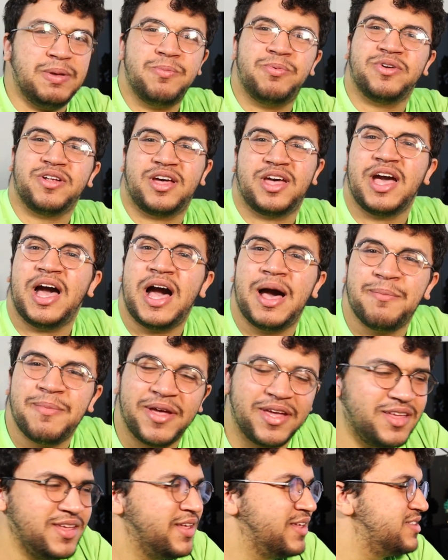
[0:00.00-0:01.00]
people to
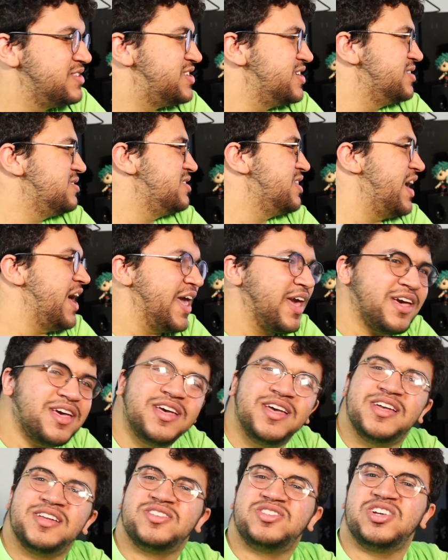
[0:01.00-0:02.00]
comment, to
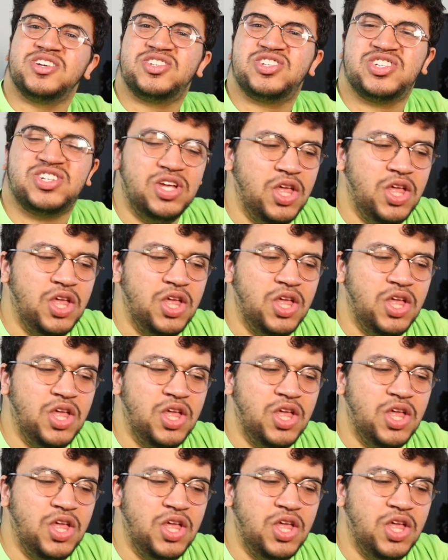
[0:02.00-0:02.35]
like, to